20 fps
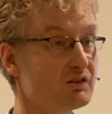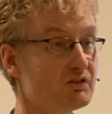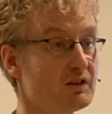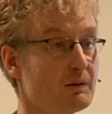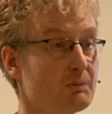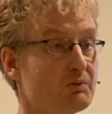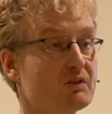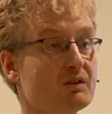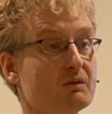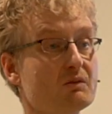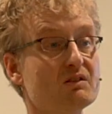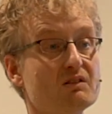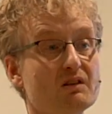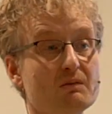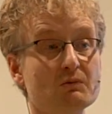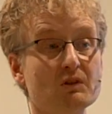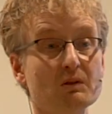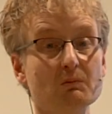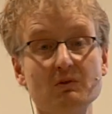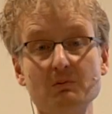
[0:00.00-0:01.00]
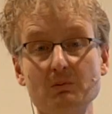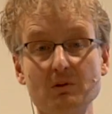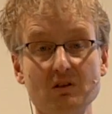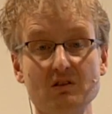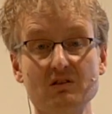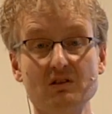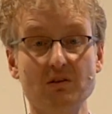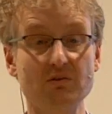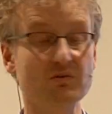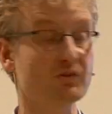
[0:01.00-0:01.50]
and their symptoms
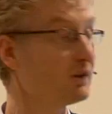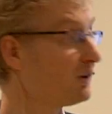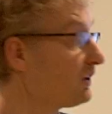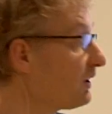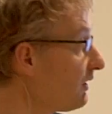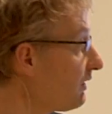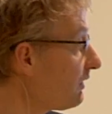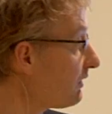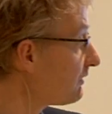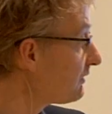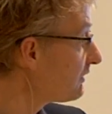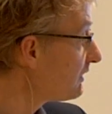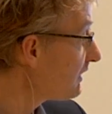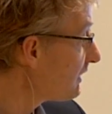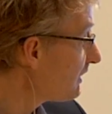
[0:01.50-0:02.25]
because they feel ill.